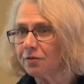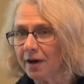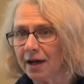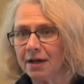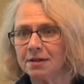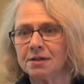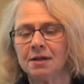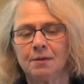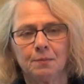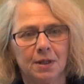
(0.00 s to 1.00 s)
to find
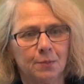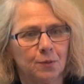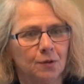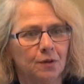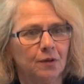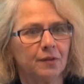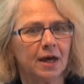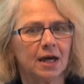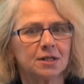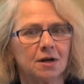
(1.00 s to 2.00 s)
people
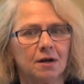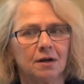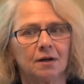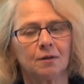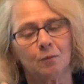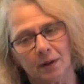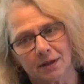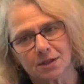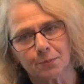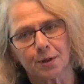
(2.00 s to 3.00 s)
that are
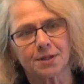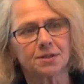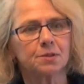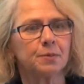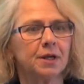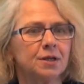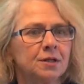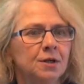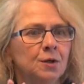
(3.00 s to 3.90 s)
willing to participate,